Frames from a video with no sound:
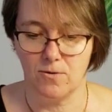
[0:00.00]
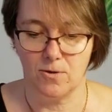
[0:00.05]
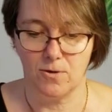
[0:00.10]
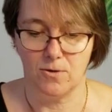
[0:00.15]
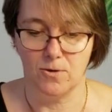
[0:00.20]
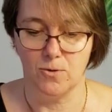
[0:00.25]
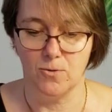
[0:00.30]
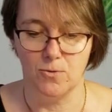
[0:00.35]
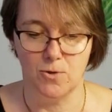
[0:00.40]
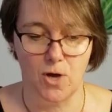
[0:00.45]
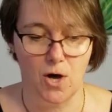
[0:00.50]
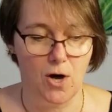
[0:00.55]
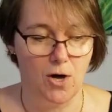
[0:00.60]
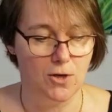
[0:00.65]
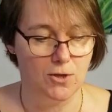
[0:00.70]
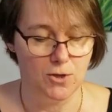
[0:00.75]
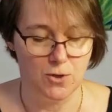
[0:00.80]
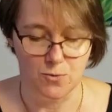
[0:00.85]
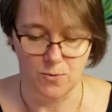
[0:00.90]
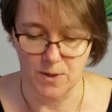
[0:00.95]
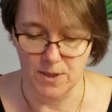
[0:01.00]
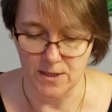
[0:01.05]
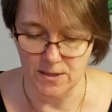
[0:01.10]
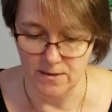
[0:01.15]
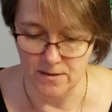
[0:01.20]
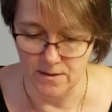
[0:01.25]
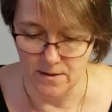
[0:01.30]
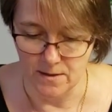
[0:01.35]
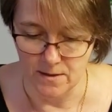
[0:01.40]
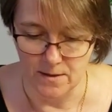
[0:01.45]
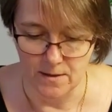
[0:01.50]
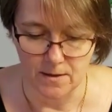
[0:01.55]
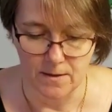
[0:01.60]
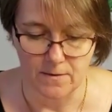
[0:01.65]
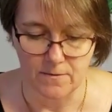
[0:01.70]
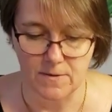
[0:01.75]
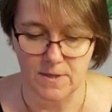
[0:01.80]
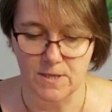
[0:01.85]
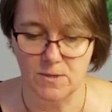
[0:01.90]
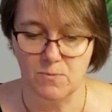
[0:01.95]
glued onto it.
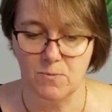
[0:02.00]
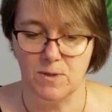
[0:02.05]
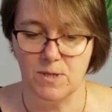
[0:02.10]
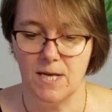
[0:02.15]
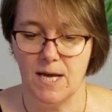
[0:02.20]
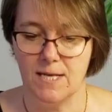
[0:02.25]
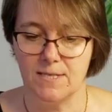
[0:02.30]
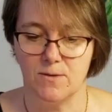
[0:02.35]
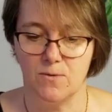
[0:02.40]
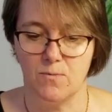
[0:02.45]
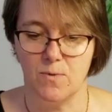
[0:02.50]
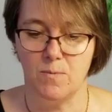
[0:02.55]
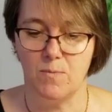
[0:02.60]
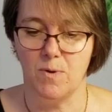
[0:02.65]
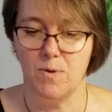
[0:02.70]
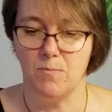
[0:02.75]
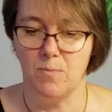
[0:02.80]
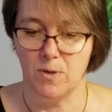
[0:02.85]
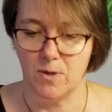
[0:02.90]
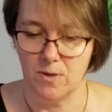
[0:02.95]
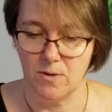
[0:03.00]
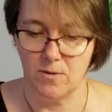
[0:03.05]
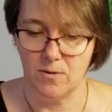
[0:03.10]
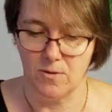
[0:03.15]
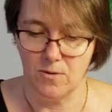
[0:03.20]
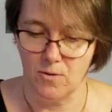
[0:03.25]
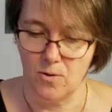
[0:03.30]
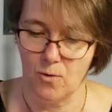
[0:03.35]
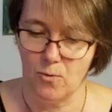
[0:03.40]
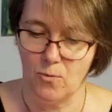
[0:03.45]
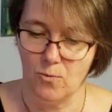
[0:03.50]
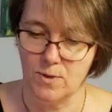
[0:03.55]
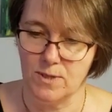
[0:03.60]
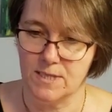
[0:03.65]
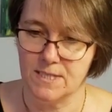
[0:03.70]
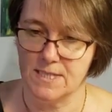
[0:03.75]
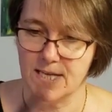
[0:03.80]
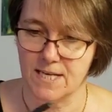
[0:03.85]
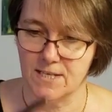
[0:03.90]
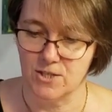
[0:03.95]
This one has a ribbon but no
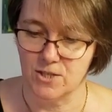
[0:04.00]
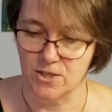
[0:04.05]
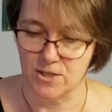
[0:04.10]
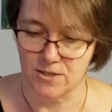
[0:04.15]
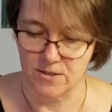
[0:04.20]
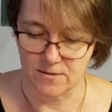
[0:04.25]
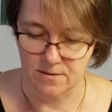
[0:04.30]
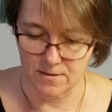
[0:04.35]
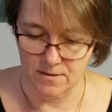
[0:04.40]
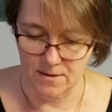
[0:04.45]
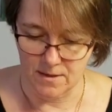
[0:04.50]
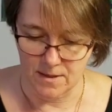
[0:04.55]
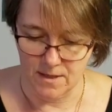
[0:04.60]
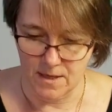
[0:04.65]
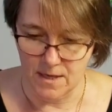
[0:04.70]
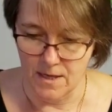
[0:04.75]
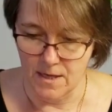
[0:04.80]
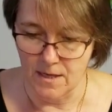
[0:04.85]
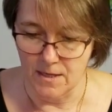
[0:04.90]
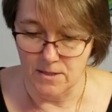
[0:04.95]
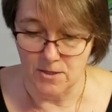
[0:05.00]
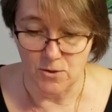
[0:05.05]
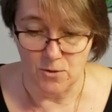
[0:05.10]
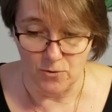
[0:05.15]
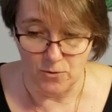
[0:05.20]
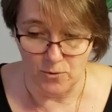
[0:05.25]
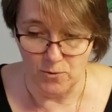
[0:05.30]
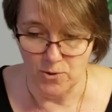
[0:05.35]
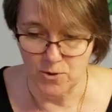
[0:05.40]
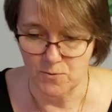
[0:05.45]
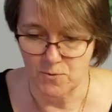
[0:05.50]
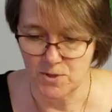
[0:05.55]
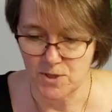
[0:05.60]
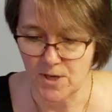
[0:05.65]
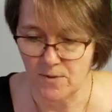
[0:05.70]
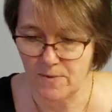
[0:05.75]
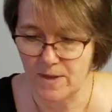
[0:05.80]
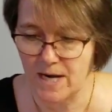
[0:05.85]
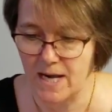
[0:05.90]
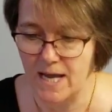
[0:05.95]
extension. So those were
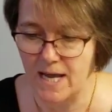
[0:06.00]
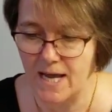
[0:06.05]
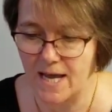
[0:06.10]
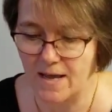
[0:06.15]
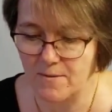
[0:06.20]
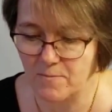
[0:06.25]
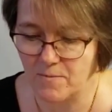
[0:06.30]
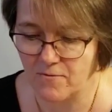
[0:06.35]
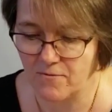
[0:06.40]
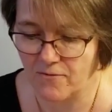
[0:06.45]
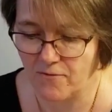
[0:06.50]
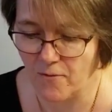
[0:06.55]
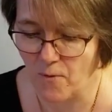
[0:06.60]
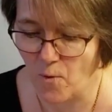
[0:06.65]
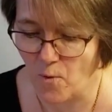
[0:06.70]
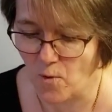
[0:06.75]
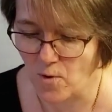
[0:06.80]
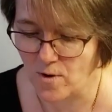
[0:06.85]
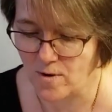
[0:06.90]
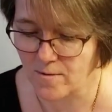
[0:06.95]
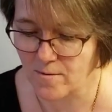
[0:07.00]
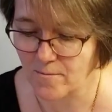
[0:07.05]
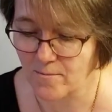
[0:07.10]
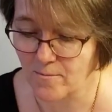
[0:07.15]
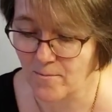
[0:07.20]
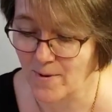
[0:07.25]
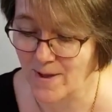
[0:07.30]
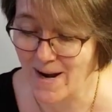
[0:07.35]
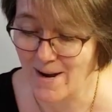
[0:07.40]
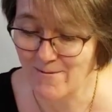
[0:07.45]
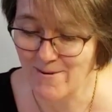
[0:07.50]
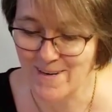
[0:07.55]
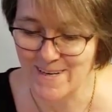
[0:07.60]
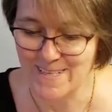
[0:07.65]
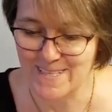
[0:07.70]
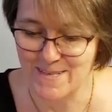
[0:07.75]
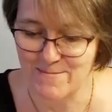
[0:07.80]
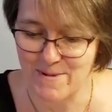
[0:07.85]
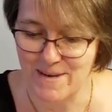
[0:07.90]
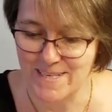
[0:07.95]
some that I had before, but I
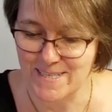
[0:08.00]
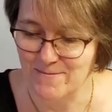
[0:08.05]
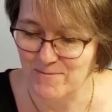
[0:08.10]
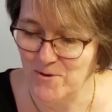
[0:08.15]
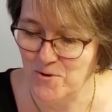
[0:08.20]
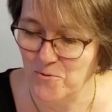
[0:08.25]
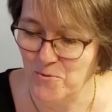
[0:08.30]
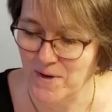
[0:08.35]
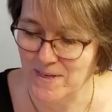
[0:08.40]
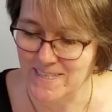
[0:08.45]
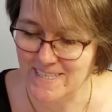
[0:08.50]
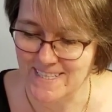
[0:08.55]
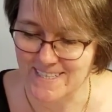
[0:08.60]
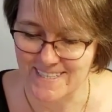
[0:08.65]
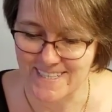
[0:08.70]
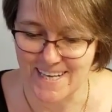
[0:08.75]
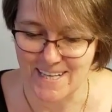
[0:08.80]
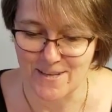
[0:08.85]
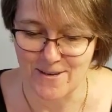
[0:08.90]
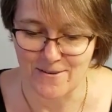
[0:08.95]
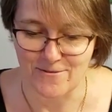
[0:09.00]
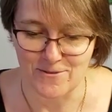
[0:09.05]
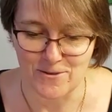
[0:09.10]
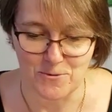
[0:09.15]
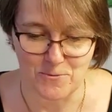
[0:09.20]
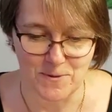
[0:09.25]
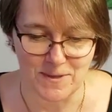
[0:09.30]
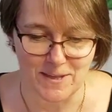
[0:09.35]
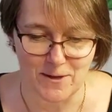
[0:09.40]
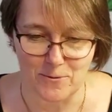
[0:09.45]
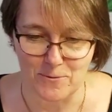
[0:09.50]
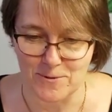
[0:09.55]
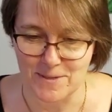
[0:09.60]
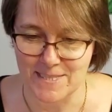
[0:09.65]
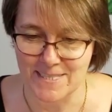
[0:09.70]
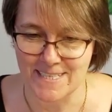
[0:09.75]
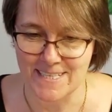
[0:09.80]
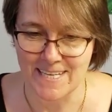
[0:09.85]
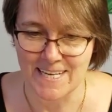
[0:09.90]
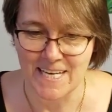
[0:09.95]
wanted to make some new ones because I love doing
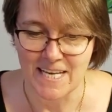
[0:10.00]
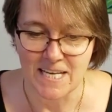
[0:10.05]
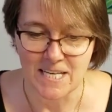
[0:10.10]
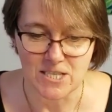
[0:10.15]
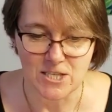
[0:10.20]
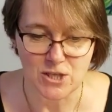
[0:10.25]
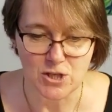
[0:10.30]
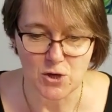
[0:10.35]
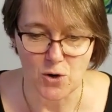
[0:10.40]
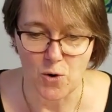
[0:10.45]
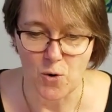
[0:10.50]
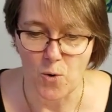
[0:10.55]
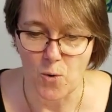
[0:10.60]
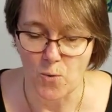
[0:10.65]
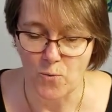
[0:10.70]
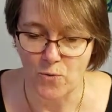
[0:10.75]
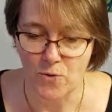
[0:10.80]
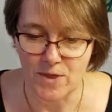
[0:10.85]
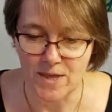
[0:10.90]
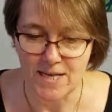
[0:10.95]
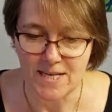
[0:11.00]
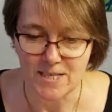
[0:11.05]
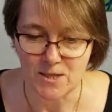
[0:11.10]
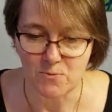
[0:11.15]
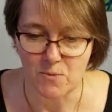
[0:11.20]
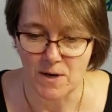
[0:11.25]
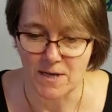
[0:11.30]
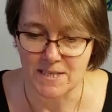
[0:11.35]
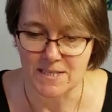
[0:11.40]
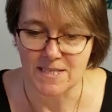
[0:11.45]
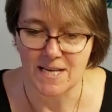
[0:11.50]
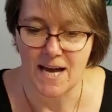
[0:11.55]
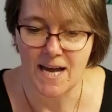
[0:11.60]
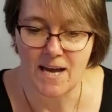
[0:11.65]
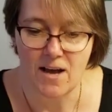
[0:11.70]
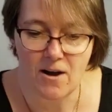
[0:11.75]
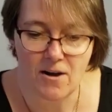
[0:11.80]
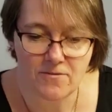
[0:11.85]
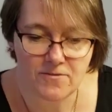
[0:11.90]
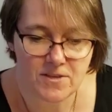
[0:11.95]
those. So these ones, I
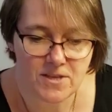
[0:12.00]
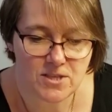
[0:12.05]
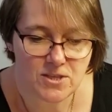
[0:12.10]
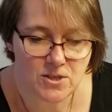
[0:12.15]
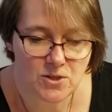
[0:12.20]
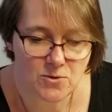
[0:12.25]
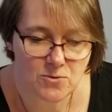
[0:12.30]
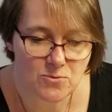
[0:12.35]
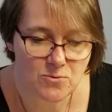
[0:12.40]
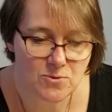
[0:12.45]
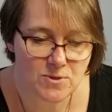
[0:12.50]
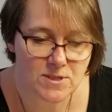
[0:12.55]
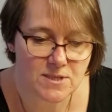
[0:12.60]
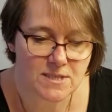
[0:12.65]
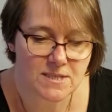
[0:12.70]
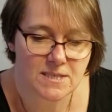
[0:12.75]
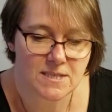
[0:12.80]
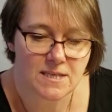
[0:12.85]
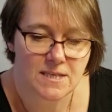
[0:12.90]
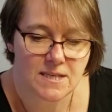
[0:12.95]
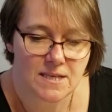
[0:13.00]
often use